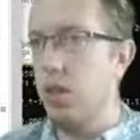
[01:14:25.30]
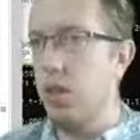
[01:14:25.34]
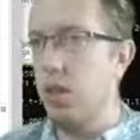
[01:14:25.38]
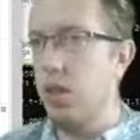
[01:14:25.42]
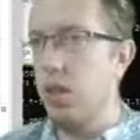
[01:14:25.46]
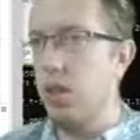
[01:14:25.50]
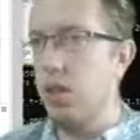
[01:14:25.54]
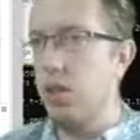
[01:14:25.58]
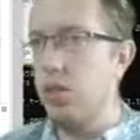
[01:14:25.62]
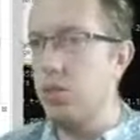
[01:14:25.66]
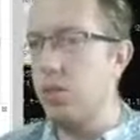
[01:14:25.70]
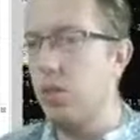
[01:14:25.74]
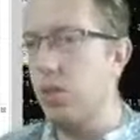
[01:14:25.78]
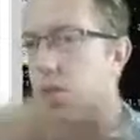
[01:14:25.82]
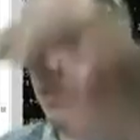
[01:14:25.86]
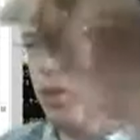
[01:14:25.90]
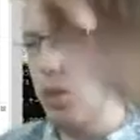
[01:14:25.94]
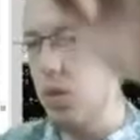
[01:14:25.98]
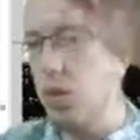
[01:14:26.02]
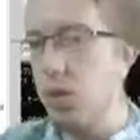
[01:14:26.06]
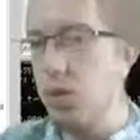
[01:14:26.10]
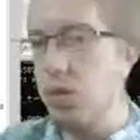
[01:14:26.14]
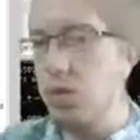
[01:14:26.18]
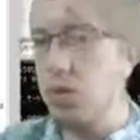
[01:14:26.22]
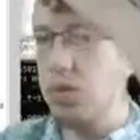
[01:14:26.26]
Yeah, so I
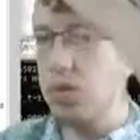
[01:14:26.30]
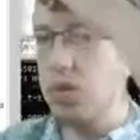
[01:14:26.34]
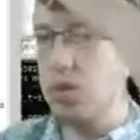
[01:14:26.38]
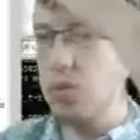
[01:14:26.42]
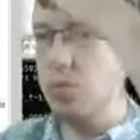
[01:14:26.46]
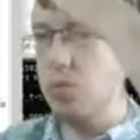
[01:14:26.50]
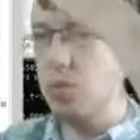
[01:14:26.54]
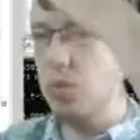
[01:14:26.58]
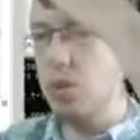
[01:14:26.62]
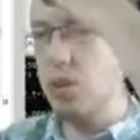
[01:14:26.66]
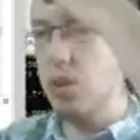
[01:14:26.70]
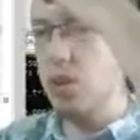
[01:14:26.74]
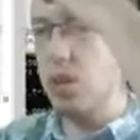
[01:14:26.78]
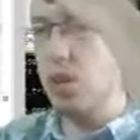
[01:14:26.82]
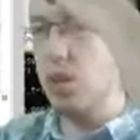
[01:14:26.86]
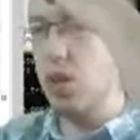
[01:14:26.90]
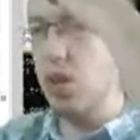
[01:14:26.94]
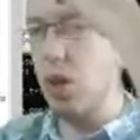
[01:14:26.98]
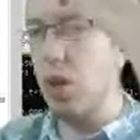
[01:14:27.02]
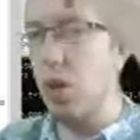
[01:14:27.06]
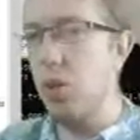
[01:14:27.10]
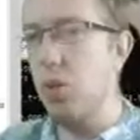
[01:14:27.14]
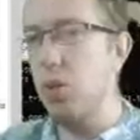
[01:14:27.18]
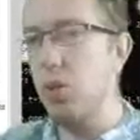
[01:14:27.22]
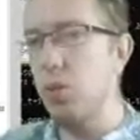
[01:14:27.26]
know there's somewhere in the
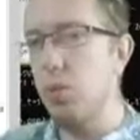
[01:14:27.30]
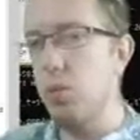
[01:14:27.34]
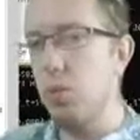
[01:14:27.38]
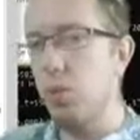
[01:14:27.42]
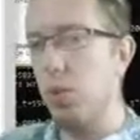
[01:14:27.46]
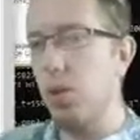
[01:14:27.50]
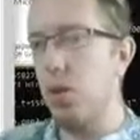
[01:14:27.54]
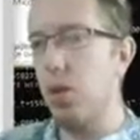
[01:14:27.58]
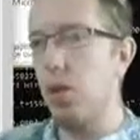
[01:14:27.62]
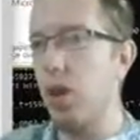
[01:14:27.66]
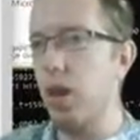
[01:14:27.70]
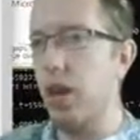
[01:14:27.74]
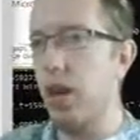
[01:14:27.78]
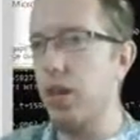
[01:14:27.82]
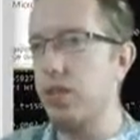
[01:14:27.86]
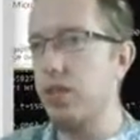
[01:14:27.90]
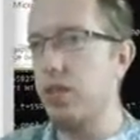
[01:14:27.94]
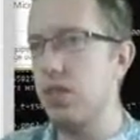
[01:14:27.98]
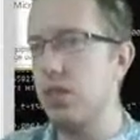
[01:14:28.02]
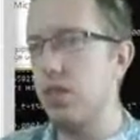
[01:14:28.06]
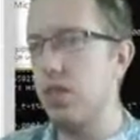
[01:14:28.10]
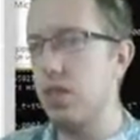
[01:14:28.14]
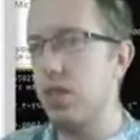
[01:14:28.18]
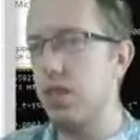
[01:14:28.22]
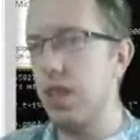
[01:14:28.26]
code where I
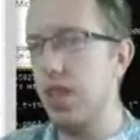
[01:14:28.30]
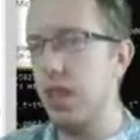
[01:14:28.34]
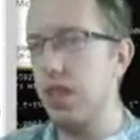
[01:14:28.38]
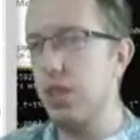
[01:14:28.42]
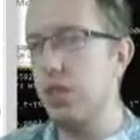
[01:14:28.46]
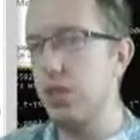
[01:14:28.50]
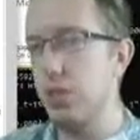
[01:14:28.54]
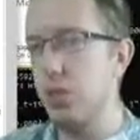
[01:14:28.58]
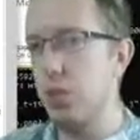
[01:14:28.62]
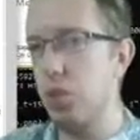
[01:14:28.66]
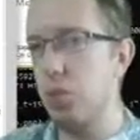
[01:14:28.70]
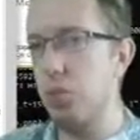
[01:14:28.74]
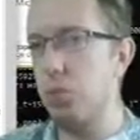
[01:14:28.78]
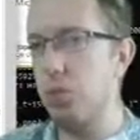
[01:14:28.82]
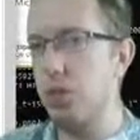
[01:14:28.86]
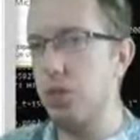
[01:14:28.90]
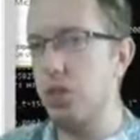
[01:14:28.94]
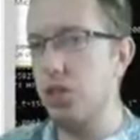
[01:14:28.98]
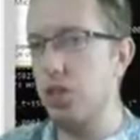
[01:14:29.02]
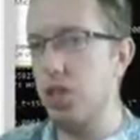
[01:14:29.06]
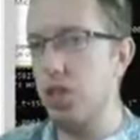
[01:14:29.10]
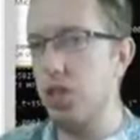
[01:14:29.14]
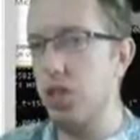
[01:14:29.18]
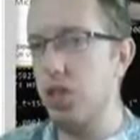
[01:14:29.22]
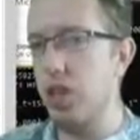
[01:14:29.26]
schedule a
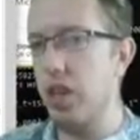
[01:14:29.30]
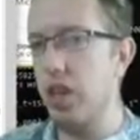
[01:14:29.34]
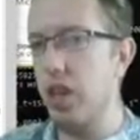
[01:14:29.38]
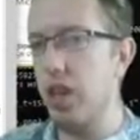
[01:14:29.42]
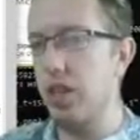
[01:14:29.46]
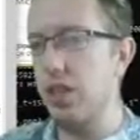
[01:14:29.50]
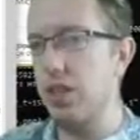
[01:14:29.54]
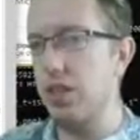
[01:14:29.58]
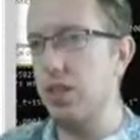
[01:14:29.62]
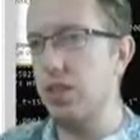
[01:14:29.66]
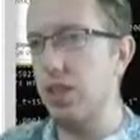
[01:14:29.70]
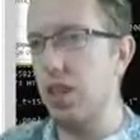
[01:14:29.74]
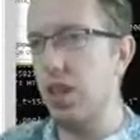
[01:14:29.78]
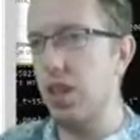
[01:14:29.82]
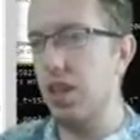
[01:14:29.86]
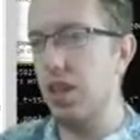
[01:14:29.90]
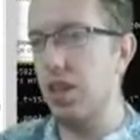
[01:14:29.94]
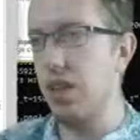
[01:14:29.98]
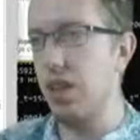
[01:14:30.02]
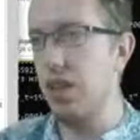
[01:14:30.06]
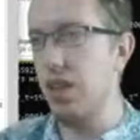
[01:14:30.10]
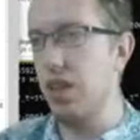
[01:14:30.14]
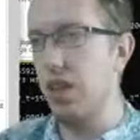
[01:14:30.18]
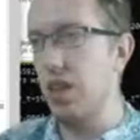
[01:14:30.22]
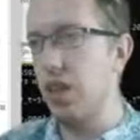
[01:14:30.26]
bunch of things
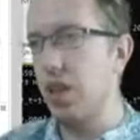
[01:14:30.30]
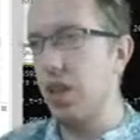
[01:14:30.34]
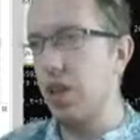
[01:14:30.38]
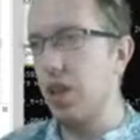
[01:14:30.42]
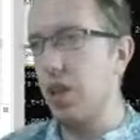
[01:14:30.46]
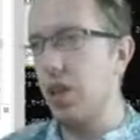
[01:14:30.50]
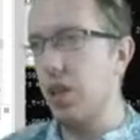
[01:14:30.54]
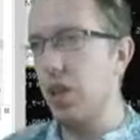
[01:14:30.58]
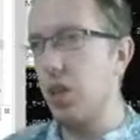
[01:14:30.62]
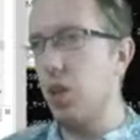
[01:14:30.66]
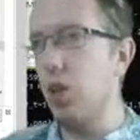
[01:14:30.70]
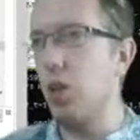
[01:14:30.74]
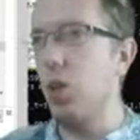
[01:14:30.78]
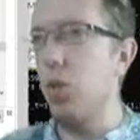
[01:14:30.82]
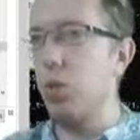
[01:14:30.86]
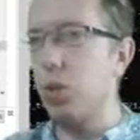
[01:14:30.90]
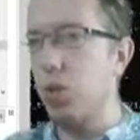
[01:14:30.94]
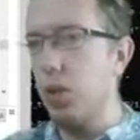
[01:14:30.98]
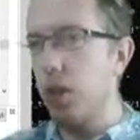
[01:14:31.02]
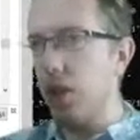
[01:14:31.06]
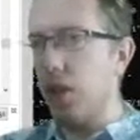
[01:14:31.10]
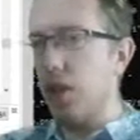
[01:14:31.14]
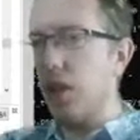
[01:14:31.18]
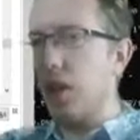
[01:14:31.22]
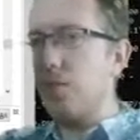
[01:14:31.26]
like,
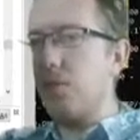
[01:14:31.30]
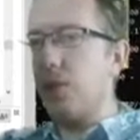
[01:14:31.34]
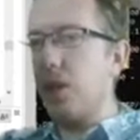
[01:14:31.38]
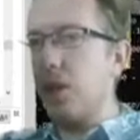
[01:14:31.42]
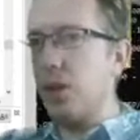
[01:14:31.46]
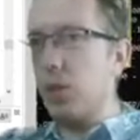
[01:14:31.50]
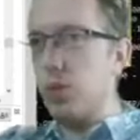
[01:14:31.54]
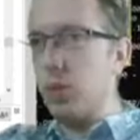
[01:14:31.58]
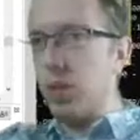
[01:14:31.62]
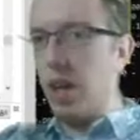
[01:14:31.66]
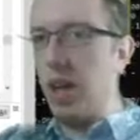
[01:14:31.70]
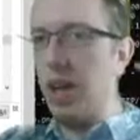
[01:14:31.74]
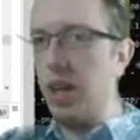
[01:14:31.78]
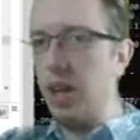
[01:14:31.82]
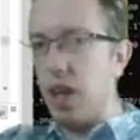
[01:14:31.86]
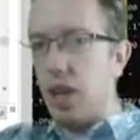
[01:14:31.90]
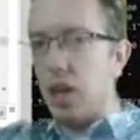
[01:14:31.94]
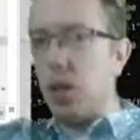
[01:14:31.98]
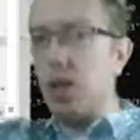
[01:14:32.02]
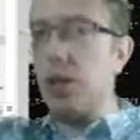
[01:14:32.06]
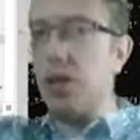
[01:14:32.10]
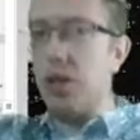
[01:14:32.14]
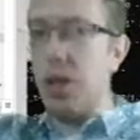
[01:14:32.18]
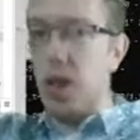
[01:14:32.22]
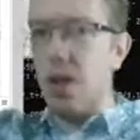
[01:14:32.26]
I'm like, okay, get
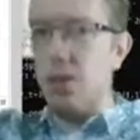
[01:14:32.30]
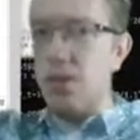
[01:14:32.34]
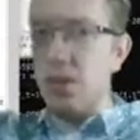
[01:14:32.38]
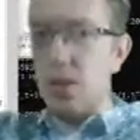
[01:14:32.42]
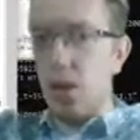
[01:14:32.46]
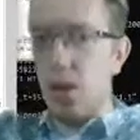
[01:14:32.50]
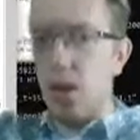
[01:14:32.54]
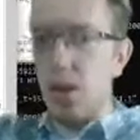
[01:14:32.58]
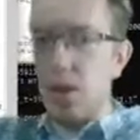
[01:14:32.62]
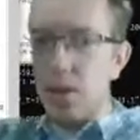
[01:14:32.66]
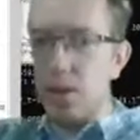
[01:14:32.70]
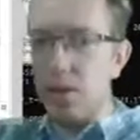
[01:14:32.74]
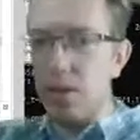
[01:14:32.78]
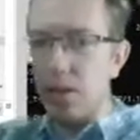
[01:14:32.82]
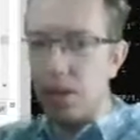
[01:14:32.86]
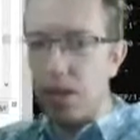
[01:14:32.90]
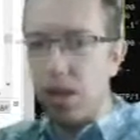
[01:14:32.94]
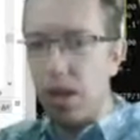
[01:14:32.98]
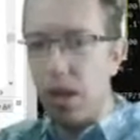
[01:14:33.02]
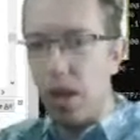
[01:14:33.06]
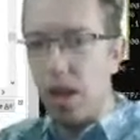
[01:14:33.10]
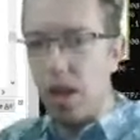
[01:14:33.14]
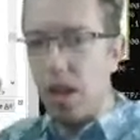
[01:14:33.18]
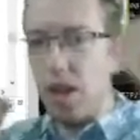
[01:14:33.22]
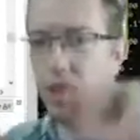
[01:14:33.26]
all the avatars
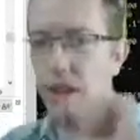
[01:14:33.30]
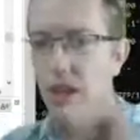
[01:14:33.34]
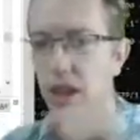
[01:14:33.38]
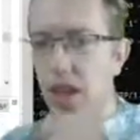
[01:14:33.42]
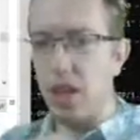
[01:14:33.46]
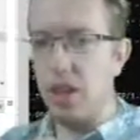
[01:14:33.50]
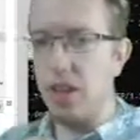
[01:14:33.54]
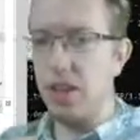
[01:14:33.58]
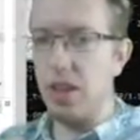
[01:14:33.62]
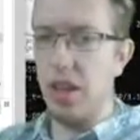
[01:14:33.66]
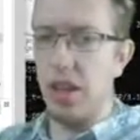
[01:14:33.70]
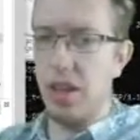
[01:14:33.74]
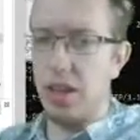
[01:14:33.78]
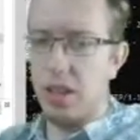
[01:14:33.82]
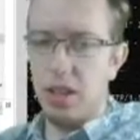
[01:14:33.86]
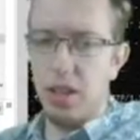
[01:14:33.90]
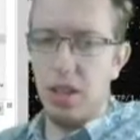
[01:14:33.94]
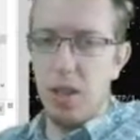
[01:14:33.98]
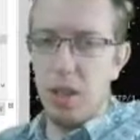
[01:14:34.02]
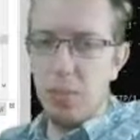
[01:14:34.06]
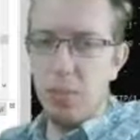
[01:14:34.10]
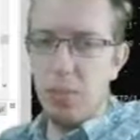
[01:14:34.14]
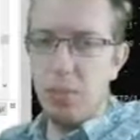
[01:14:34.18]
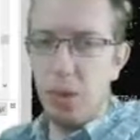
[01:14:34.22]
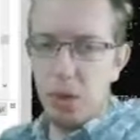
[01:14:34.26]
and then like
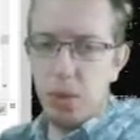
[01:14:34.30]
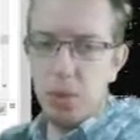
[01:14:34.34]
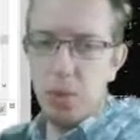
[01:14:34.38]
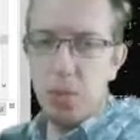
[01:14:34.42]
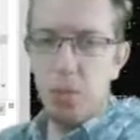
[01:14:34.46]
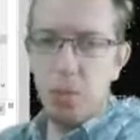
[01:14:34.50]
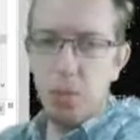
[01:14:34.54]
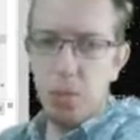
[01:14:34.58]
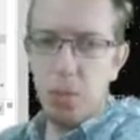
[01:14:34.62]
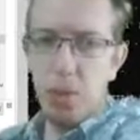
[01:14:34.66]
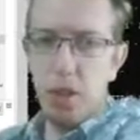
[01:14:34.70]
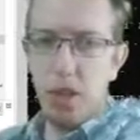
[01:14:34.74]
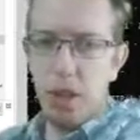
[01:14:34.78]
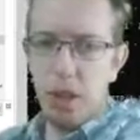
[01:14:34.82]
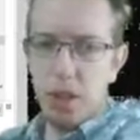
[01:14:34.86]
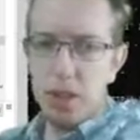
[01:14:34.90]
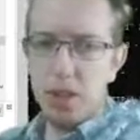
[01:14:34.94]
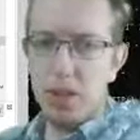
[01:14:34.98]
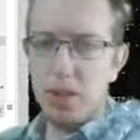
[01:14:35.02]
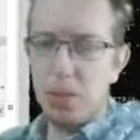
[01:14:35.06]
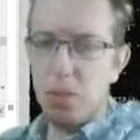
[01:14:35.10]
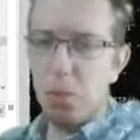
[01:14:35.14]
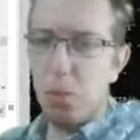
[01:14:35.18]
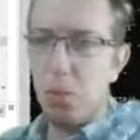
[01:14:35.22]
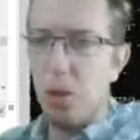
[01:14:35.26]
put them
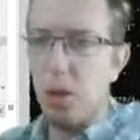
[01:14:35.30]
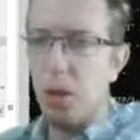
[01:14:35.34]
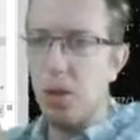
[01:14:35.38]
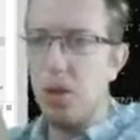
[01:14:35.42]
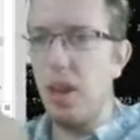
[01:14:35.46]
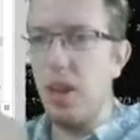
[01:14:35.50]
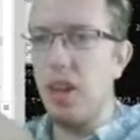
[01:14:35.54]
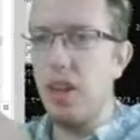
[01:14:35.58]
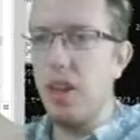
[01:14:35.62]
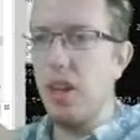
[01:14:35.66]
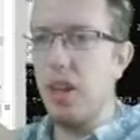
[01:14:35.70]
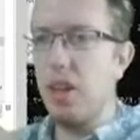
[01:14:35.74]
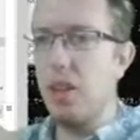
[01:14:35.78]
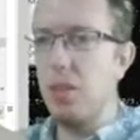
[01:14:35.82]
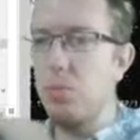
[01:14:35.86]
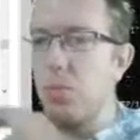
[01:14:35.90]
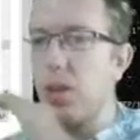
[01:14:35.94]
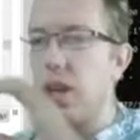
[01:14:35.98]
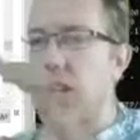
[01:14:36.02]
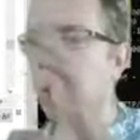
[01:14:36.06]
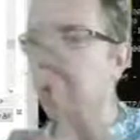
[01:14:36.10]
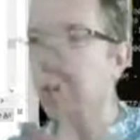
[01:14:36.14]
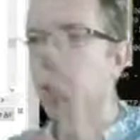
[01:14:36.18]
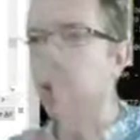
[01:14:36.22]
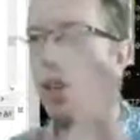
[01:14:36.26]
somewhere that I need them
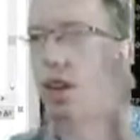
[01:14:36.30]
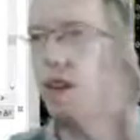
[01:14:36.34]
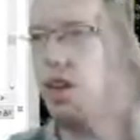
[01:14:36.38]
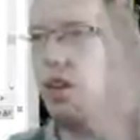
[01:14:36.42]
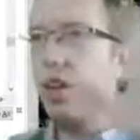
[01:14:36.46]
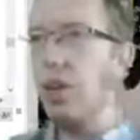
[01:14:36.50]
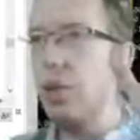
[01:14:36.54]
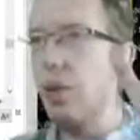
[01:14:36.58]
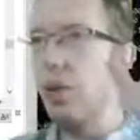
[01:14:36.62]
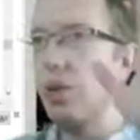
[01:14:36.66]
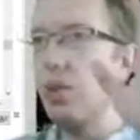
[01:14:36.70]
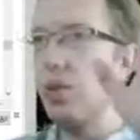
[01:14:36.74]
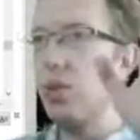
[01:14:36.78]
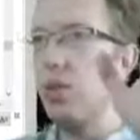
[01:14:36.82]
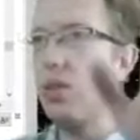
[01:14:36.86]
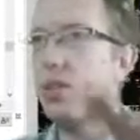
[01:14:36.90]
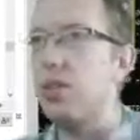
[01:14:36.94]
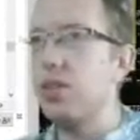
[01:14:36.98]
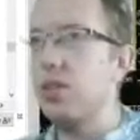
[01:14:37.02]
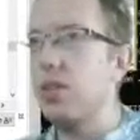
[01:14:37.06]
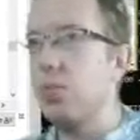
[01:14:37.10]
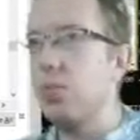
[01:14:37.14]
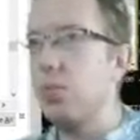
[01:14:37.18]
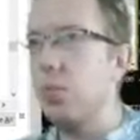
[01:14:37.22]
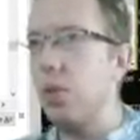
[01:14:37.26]
later. I know I do that
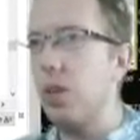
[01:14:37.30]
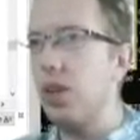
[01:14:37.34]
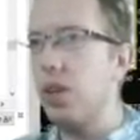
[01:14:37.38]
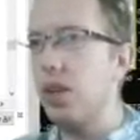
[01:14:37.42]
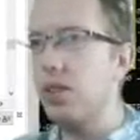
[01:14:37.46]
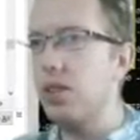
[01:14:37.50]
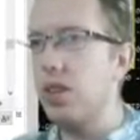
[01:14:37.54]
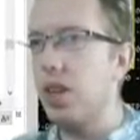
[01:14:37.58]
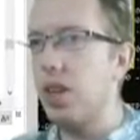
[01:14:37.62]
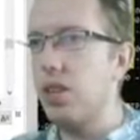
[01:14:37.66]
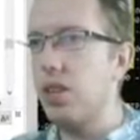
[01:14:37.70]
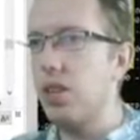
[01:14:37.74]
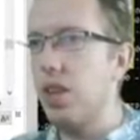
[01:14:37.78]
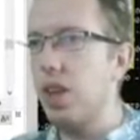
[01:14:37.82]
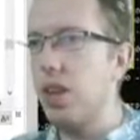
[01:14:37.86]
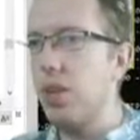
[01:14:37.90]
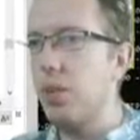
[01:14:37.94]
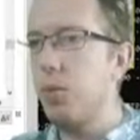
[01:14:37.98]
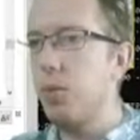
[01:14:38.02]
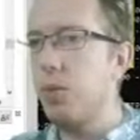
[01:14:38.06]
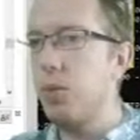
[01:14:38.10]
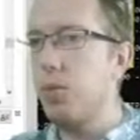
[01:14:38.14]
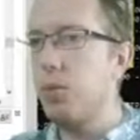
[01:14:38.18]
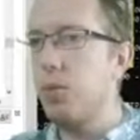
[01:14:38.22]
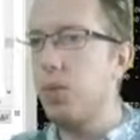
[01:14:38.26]
somewhere. I thought it
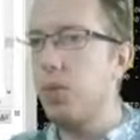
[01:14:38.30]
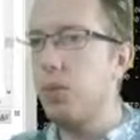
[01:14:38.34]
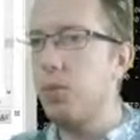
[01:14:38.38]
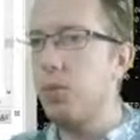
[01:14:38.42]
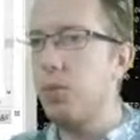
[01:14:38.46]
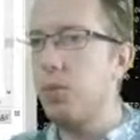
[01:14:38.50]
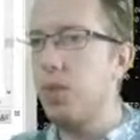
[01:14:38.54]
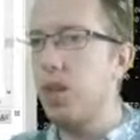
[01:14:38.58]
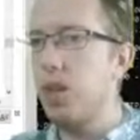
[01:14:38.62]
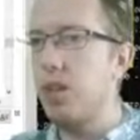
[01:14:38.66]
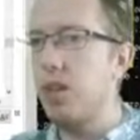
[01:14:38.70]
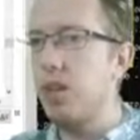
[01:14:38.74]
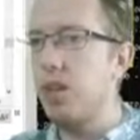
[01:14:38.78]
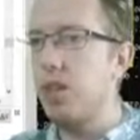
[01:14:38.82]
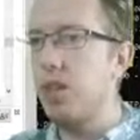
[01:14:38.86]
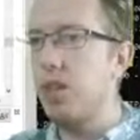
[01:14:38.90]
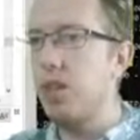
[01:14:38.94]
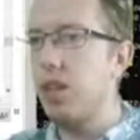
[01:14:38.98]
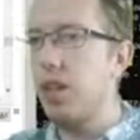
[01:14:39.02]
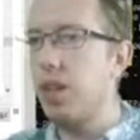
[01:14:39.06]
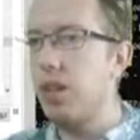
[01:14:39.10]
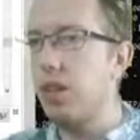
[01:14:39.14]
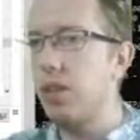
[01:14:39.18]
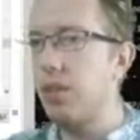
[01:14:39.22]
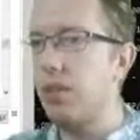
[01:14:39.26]
would have been the main
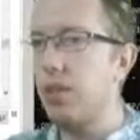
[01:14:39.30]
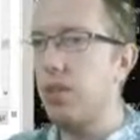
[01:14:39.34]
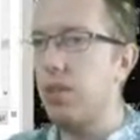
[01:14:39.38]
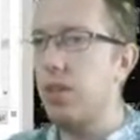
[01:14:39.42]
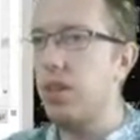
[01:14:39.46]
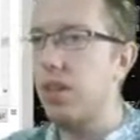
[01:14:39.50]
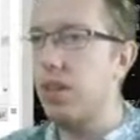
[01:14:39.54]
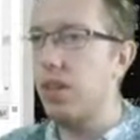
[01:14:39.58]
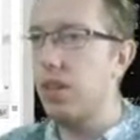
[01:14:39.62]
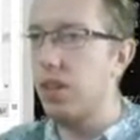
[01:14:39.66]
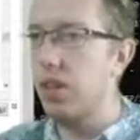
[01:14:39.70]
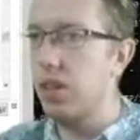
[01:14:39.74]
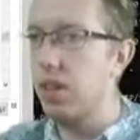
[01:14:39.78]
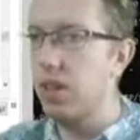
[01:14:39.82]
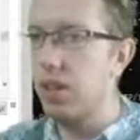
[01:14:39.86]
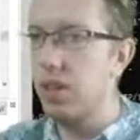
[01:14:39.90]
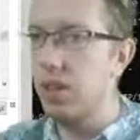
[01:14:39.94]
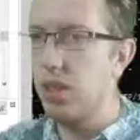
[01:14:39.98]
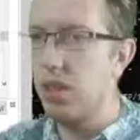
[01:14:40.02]
container layer,